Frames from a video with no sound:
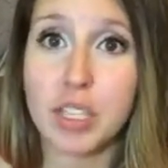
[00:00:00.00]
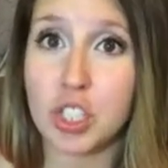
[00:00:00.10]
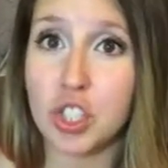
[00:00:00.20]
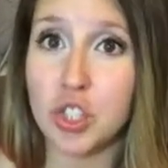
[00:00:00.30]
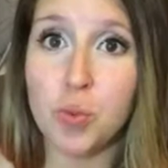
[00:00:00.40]

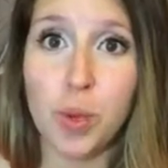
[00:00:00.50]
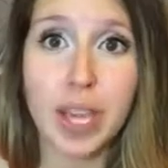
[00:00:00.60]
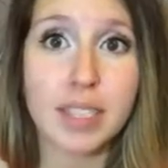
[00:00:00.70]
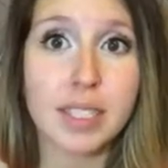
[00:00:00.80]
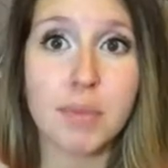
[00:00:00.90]
and 2
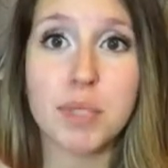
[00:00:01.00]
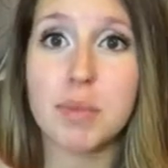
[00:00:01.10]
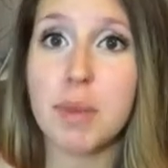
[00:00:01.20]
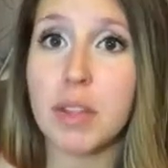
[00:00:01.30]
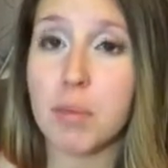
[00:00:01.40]
weeks seems to
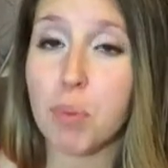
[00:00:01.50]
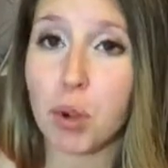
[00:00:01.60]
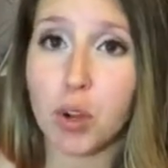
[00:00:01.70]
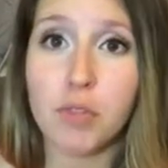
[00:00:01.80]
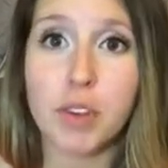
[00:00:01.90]
be the
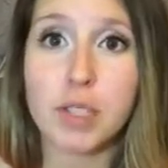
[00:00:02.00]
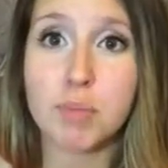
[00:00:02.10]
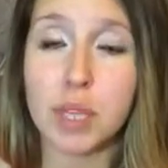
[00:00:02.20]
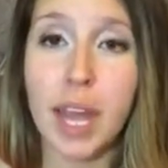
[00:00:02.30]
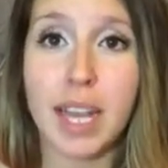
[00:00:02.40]
perfect
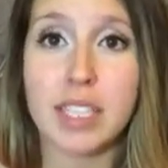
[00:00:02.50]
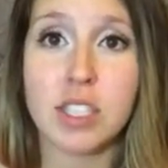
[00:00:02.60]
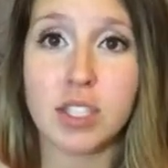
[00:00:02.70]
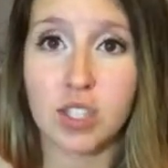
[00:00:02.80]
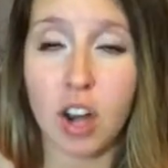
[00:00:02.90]
place
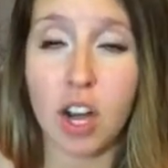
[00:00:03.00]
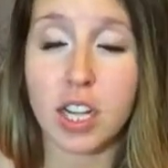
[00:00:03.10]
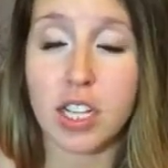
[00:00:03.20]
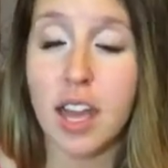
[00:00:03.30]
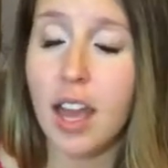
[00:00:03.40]
to
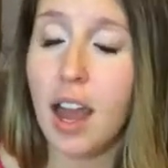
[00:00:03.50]
start.